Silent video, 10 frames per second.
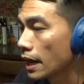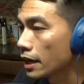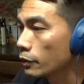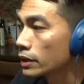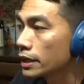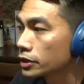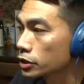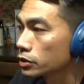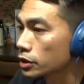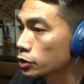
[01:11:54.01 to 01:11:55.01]
And I
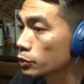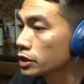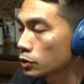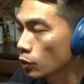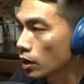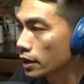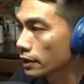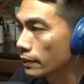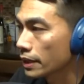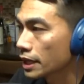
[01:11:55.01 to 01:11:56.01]
realize there's a reason
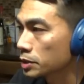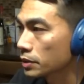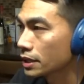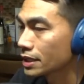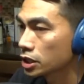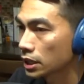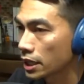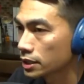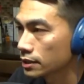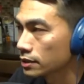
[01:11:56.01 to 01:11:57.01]
why, and that's because
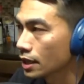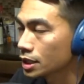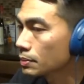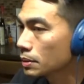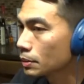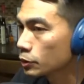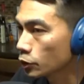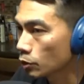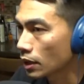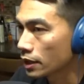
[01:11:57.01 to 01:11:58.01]
education. Not too many people
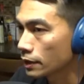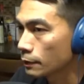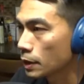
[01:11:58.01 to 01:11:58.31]
know about it.